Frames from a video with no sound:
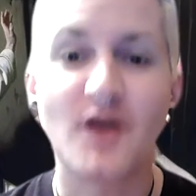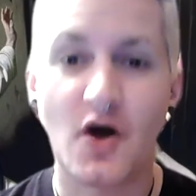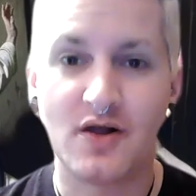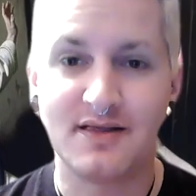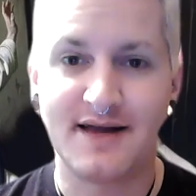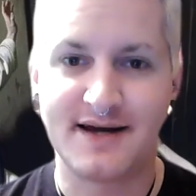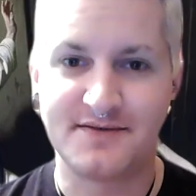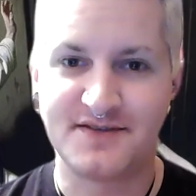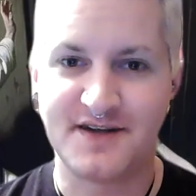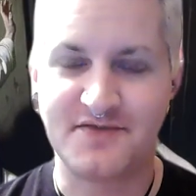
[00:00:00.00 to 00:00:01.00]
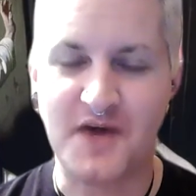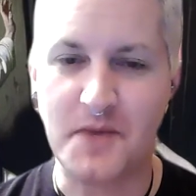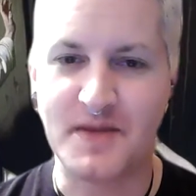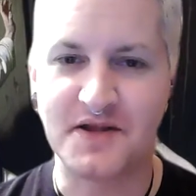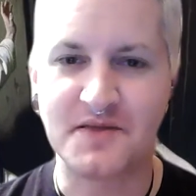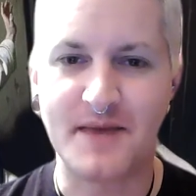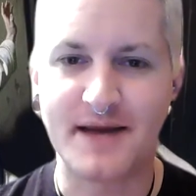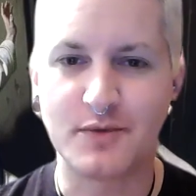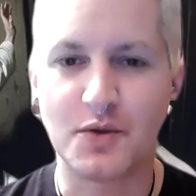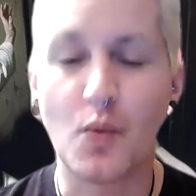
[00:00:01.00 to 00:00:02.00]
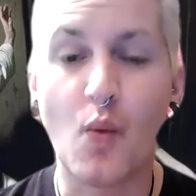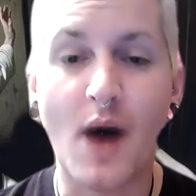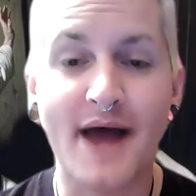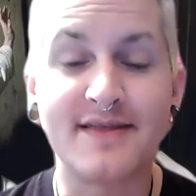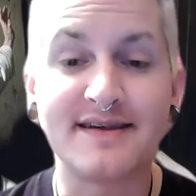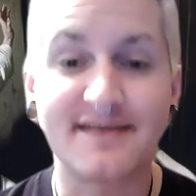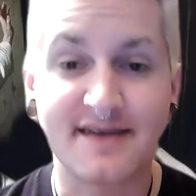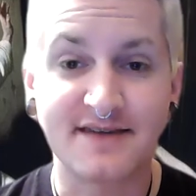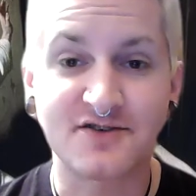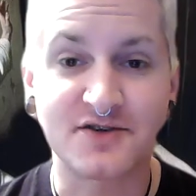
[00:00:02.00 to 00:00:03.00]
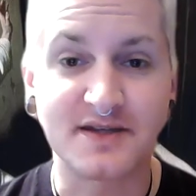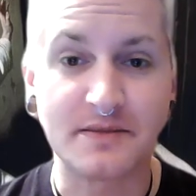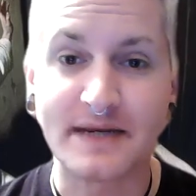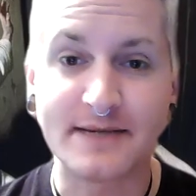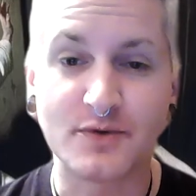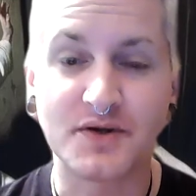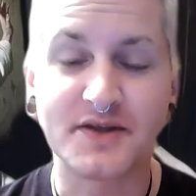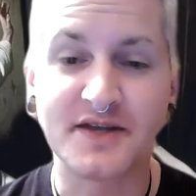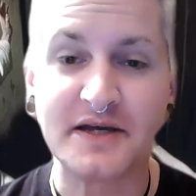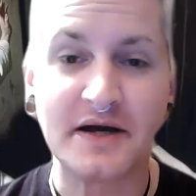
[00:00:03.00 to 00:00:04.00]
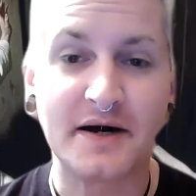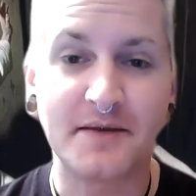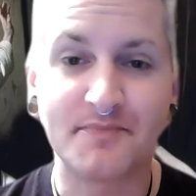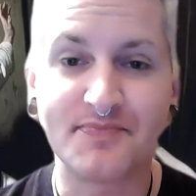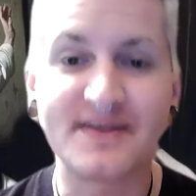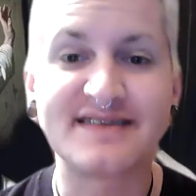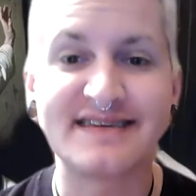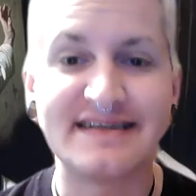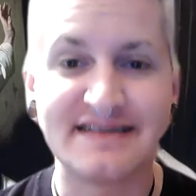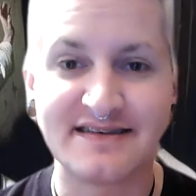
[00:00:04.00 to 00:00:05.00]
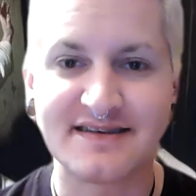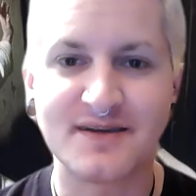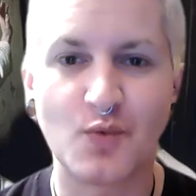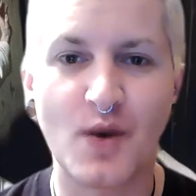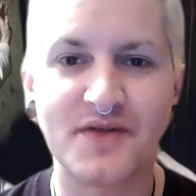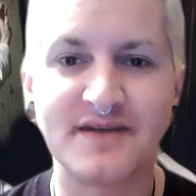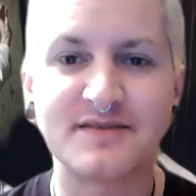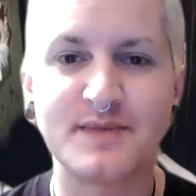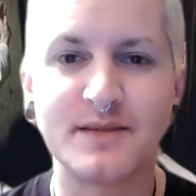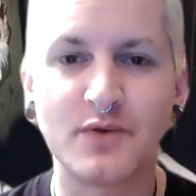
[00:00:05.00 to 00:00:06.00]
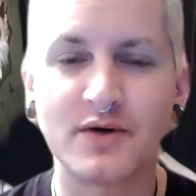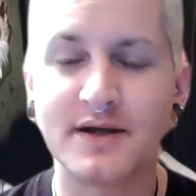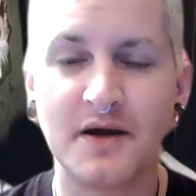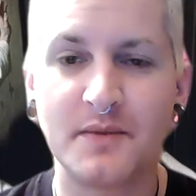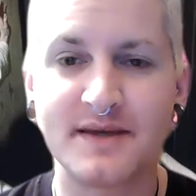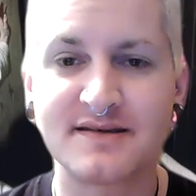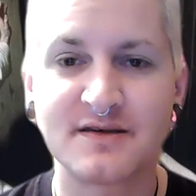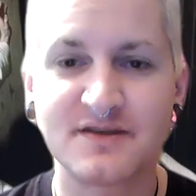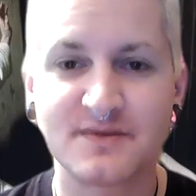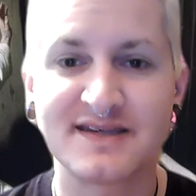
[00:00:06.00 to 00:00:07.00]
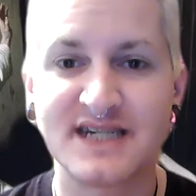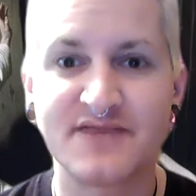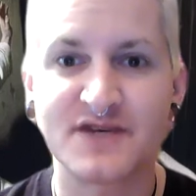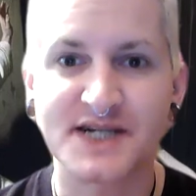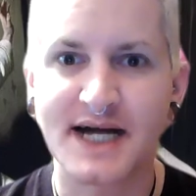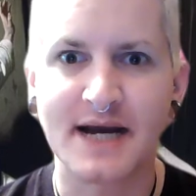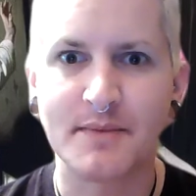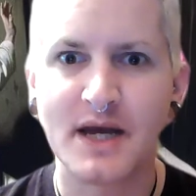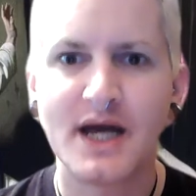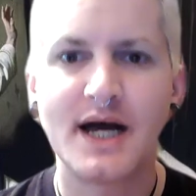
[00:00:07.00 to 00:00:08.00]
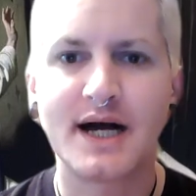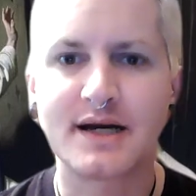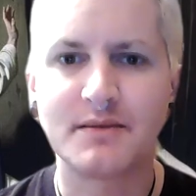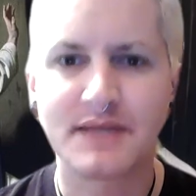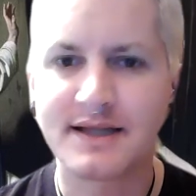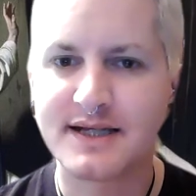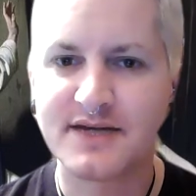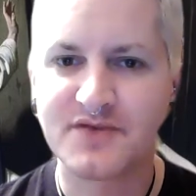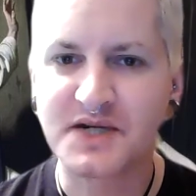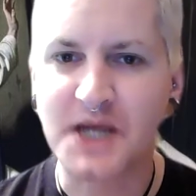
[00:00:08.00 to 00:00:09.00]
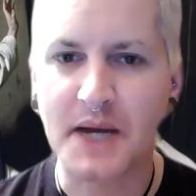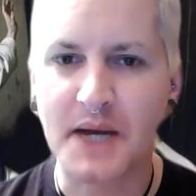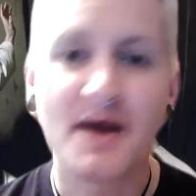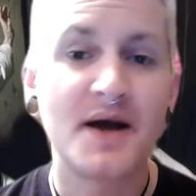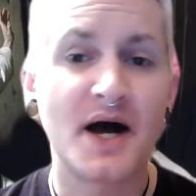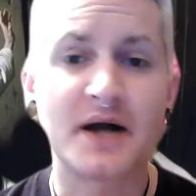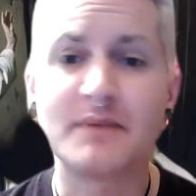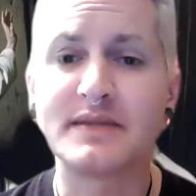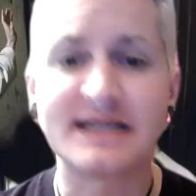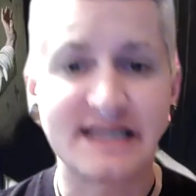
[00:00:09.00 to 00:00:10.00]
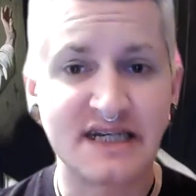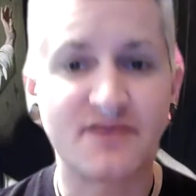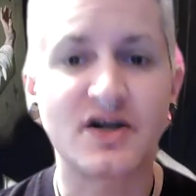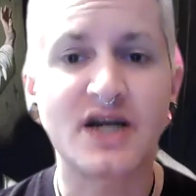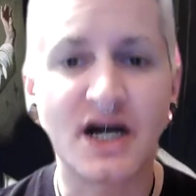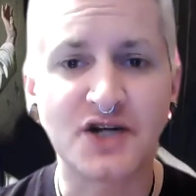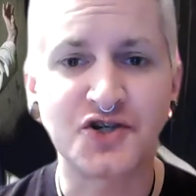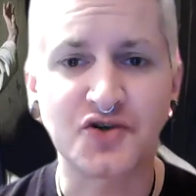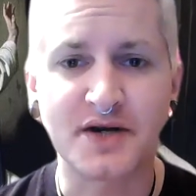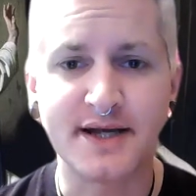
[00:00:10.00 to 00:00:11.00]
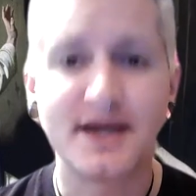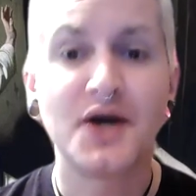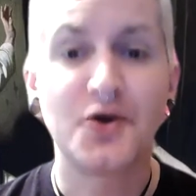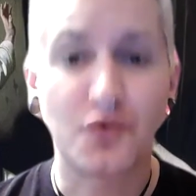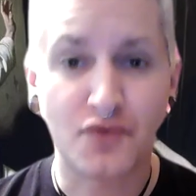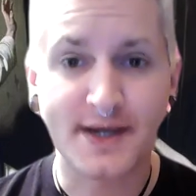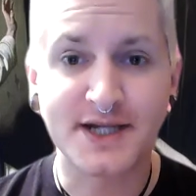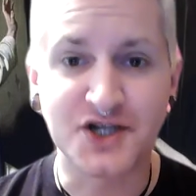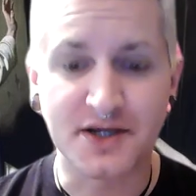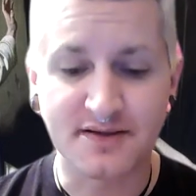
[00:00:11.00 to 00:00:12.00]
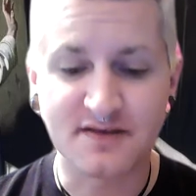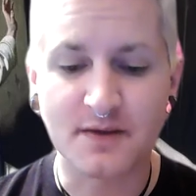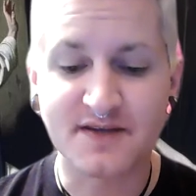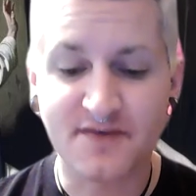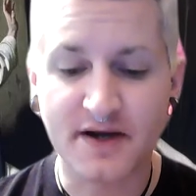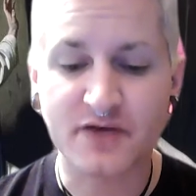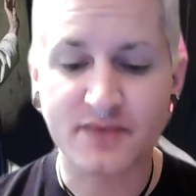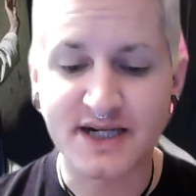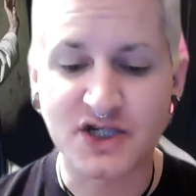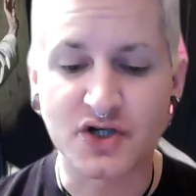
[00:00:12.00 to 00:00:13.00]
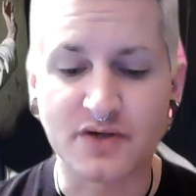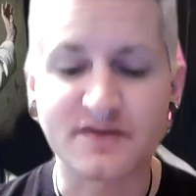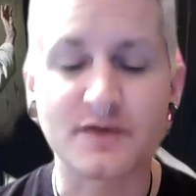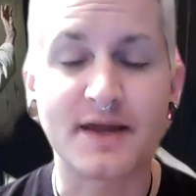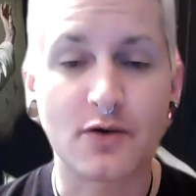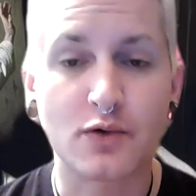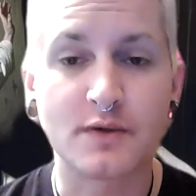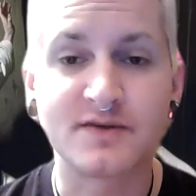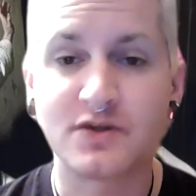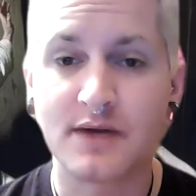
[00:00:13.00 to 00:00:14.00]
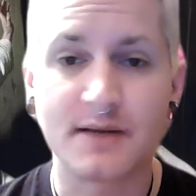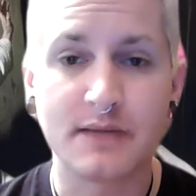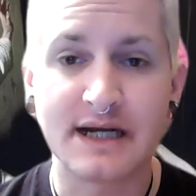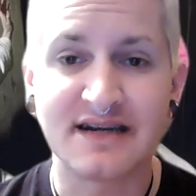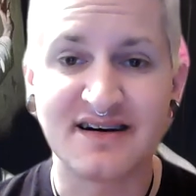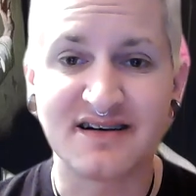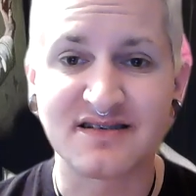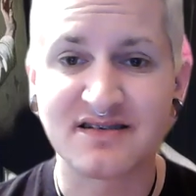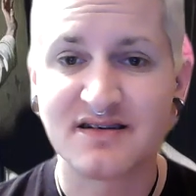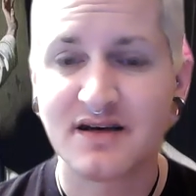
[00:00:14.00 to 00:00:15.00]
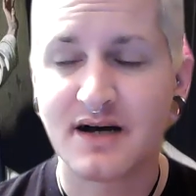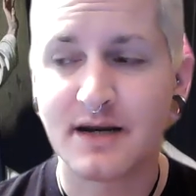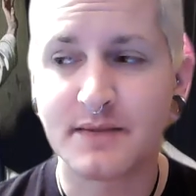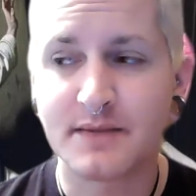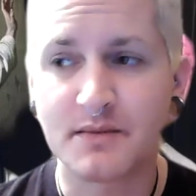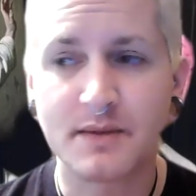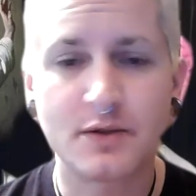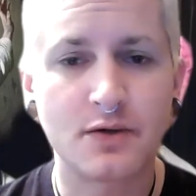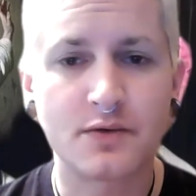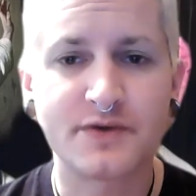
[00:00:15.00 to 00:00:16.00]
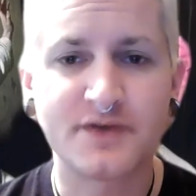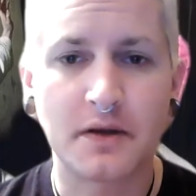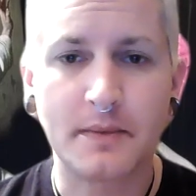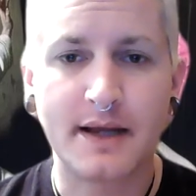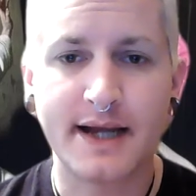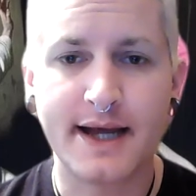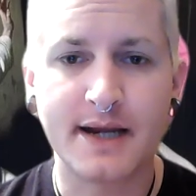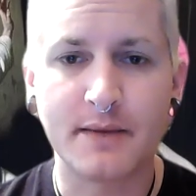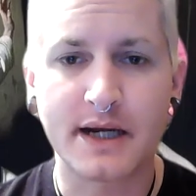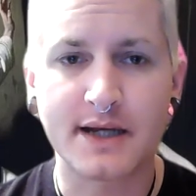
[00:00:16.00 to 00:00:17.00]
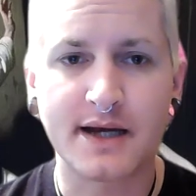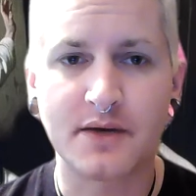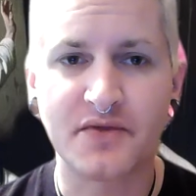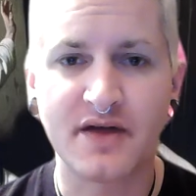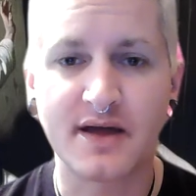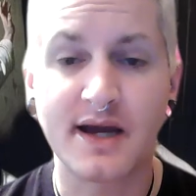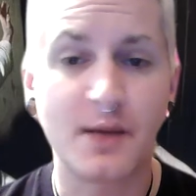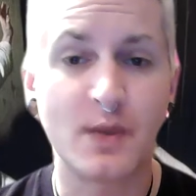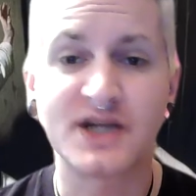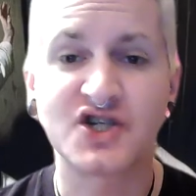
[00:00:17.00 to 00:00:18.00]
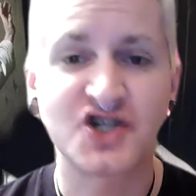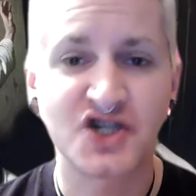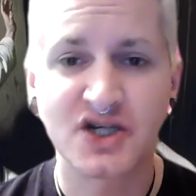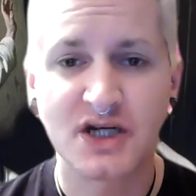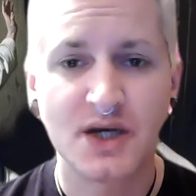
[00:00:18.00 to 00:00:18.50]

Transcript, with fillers: a lot of stuff came into the bible why these things are in the bible the um, the sins and what these people you know because this was a different time a completely different time a completely different country region so it's very regional so their rules don't apply to us i mean biblical rules don't apply to anybody i don't think any witch